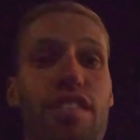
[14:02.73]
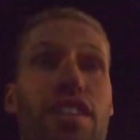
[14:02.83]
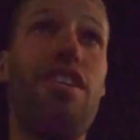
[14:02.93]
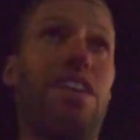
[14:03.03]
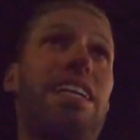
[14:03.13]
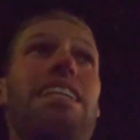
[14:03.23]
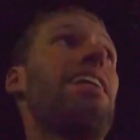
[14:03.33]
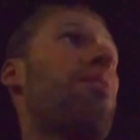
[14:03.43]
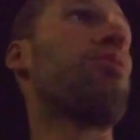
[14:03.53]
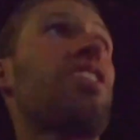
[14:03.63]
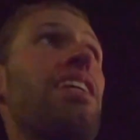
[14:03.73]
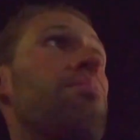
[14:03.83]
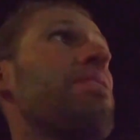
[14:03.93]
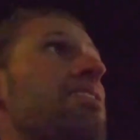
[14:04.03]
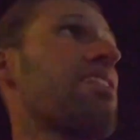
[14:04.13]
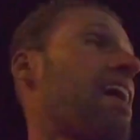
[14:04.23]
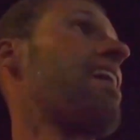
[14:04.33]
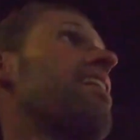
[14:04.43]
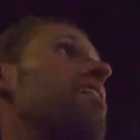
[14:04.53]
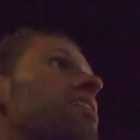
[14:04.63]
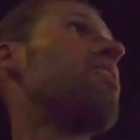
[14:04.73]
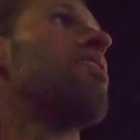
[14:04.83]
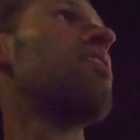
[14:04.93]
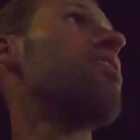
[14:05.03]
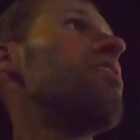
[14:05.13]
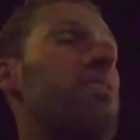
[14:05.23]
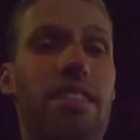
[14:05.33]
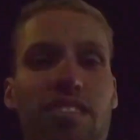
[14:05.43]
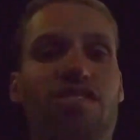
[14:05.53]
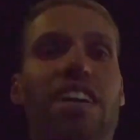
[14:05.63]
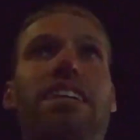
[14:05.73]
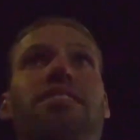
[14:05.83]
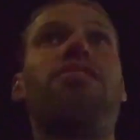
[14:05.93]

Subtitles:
no idea how much kilometers I did ride